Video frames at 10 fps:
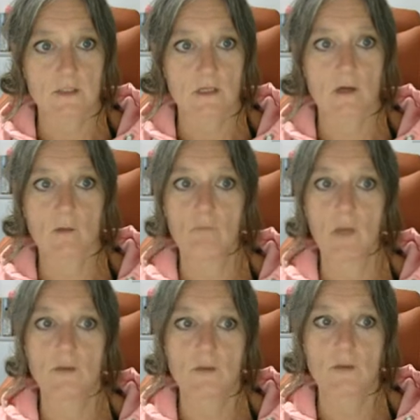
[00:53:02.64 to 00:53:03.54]
a
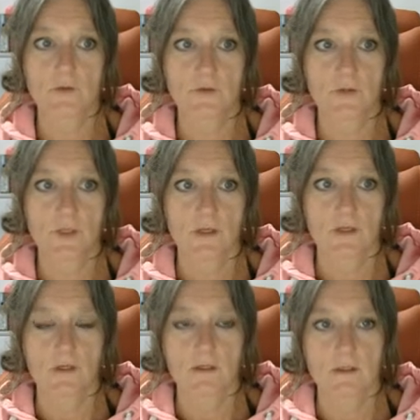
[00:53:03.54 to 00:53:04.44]
month,
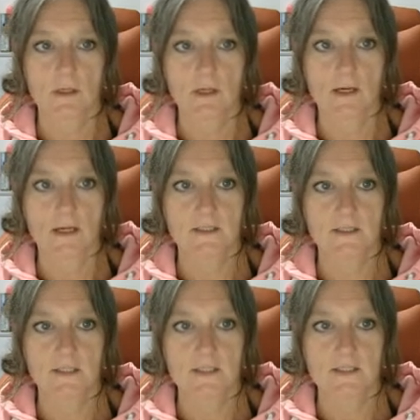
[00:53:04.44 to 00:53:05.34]

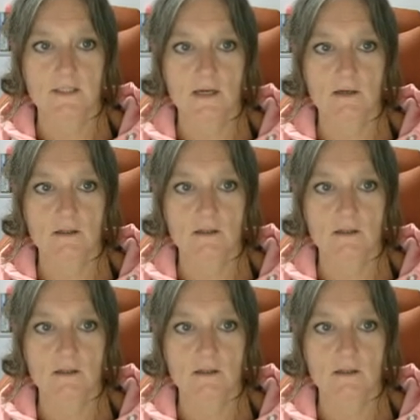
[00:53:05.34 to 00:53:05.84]
and that